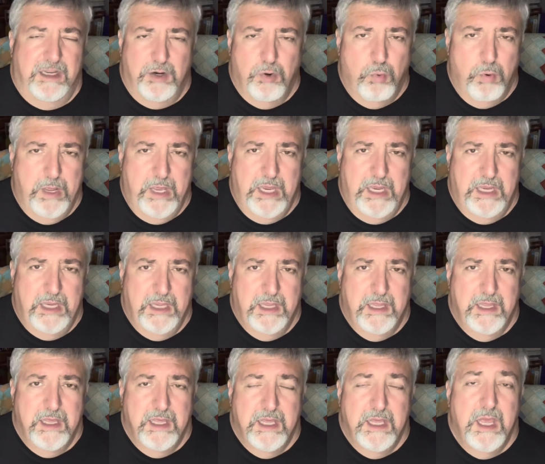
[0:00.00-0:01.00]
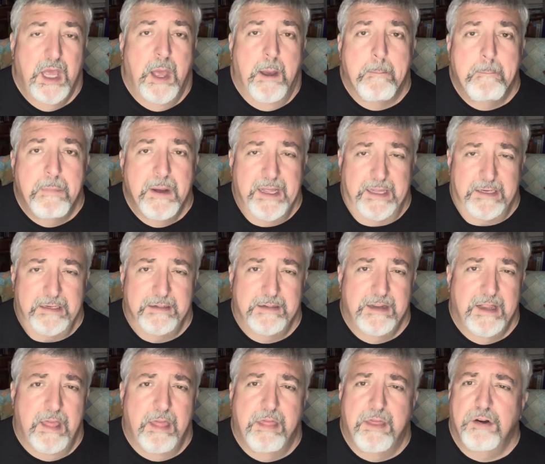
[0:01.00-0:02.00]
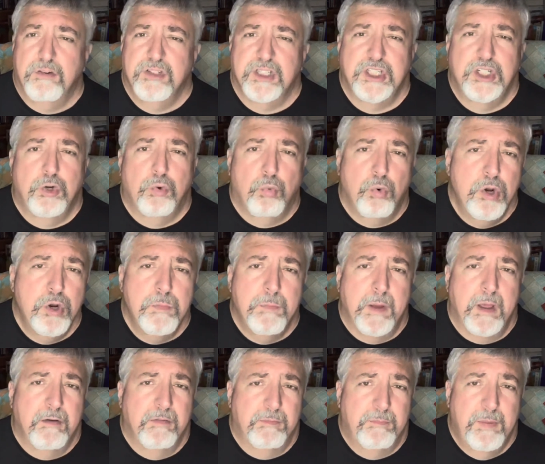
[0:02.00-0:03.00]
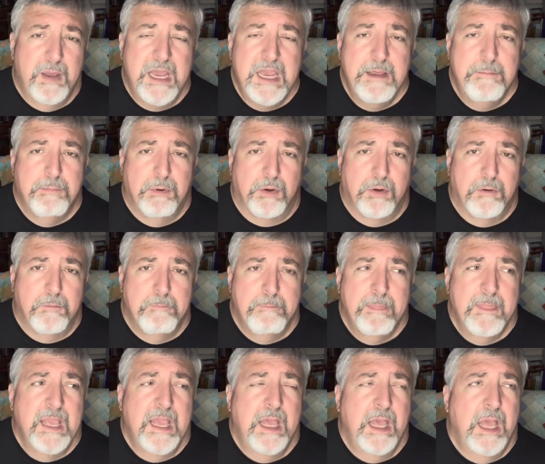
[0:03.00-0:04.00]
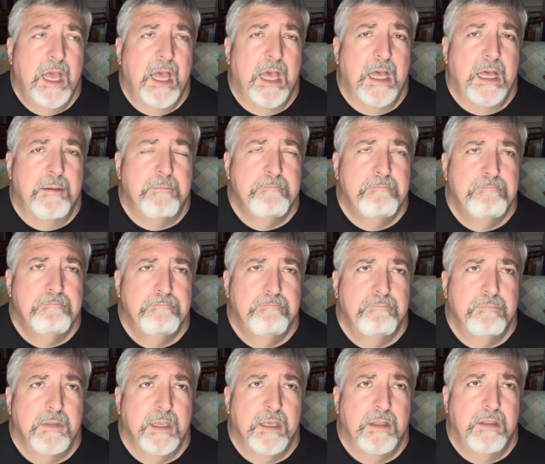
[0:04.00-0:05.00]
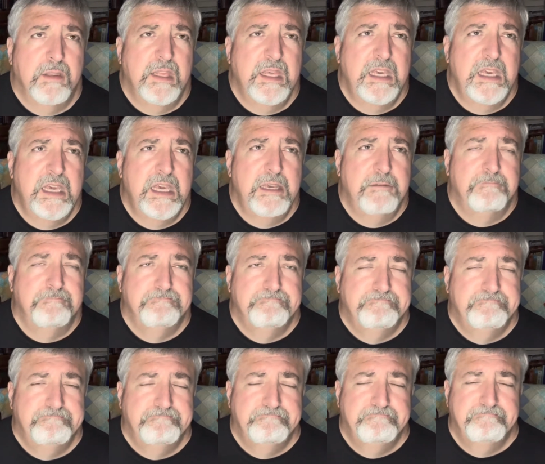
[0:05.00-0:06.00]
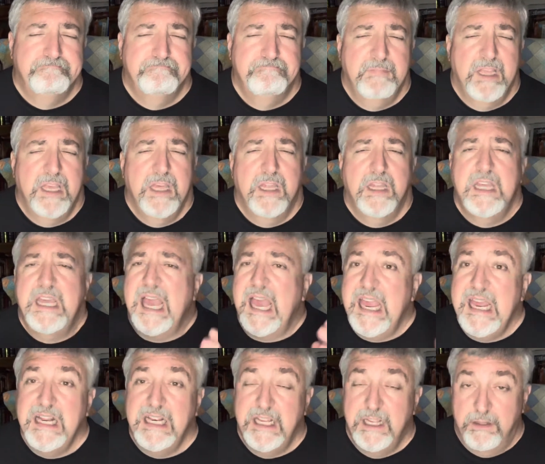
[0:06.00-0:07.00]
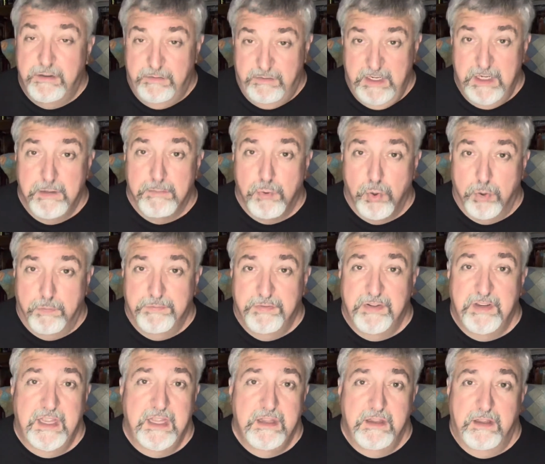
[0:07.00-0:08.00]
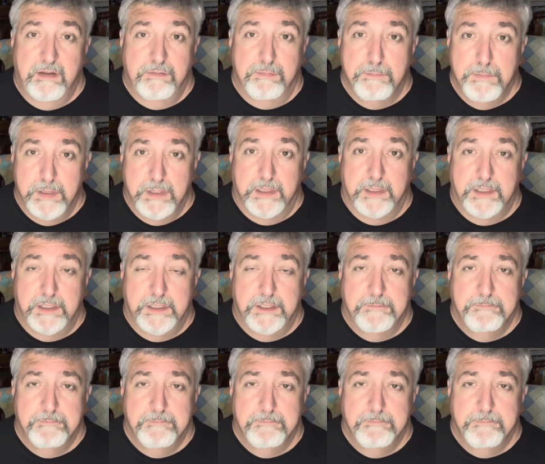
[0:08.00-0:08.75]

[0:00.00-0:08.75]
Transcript: away. But there's a group of people, um, the, the alien xenomorphs in this book,